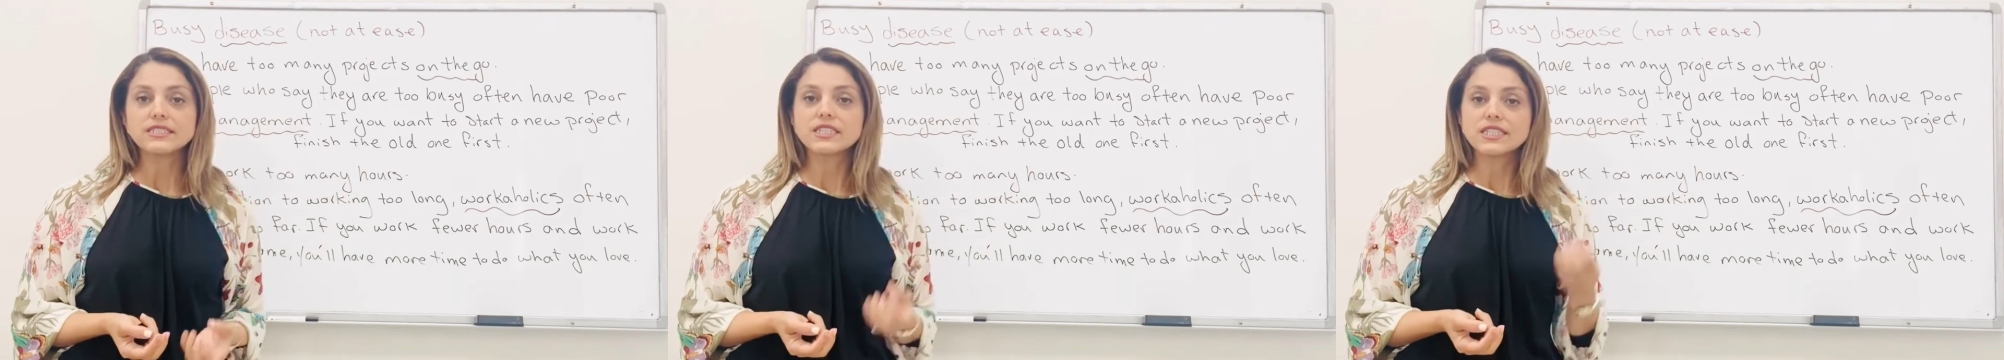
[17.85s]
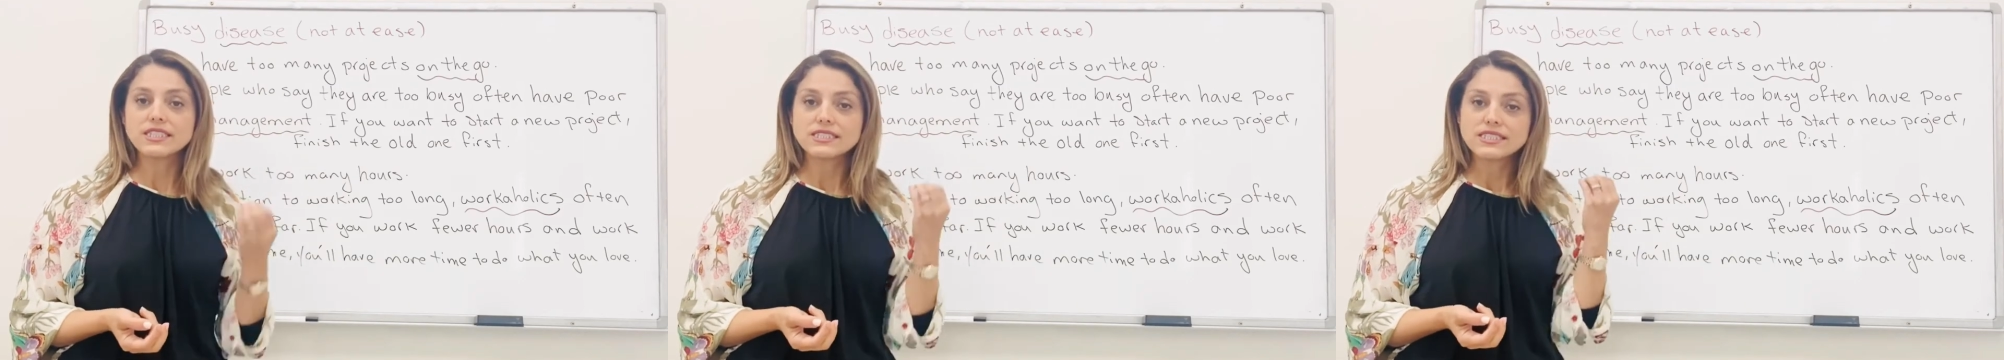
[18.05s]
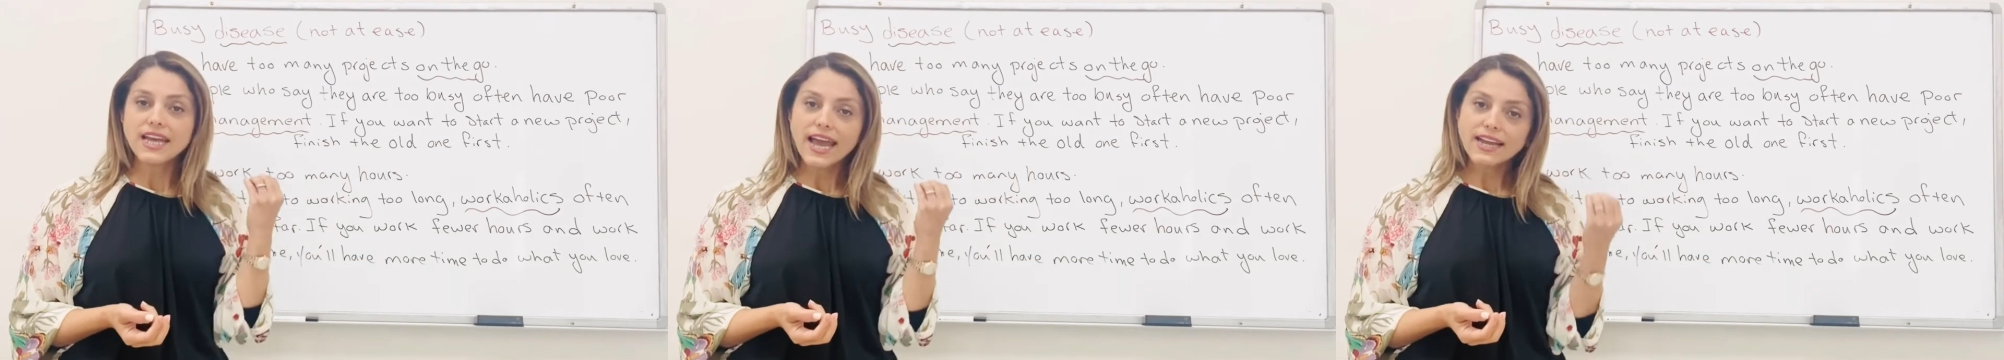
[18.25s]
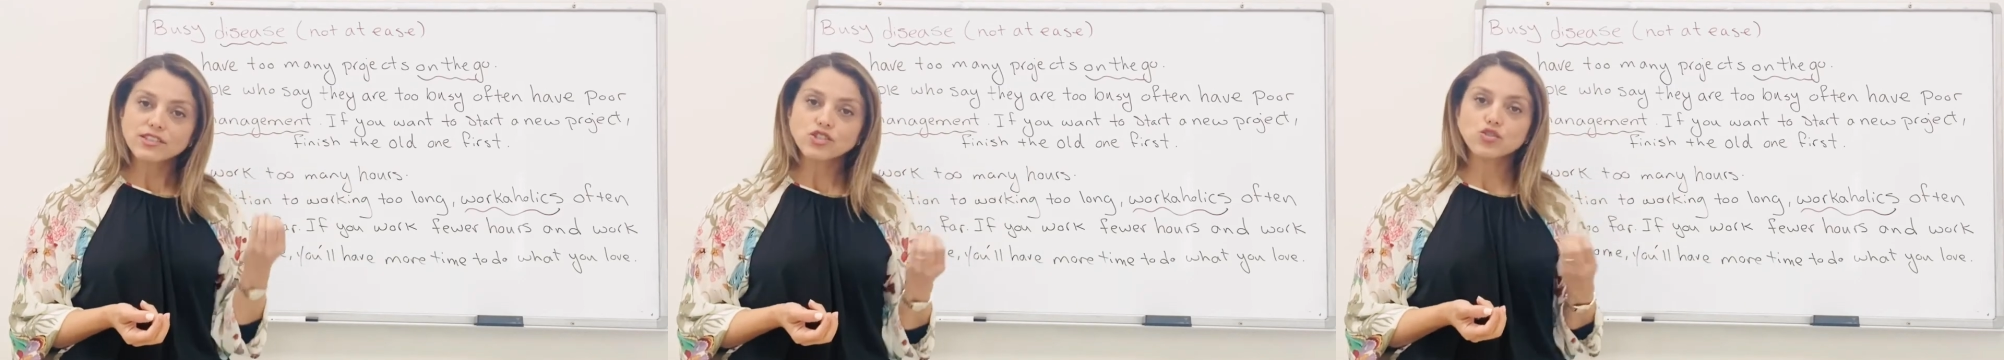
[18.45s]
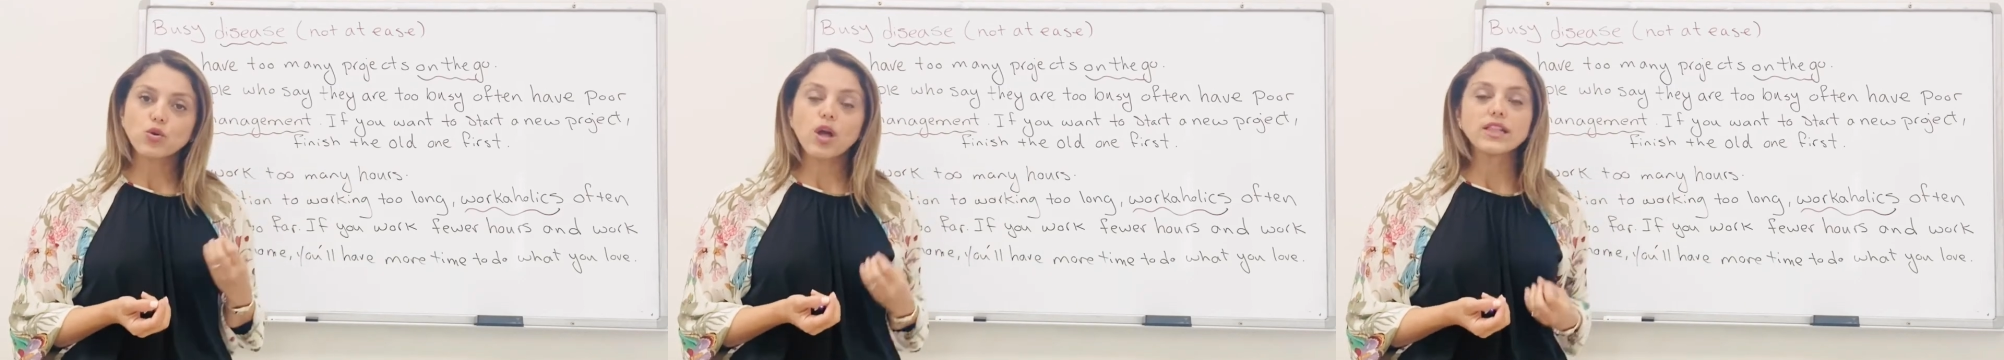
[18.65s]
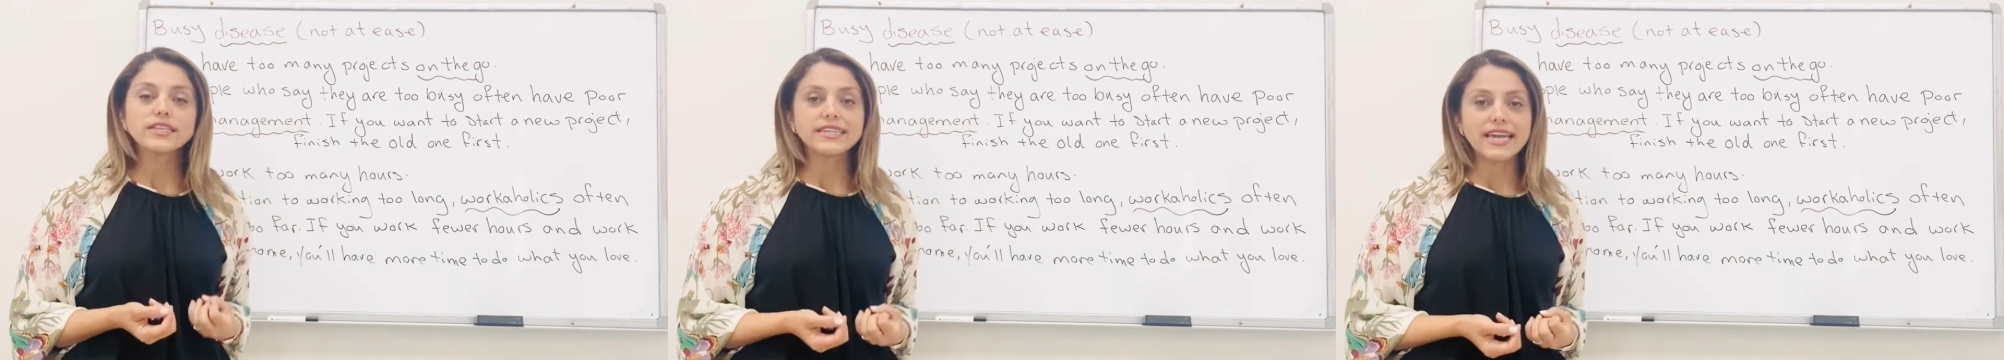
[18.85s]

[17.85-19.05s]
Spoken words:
contextual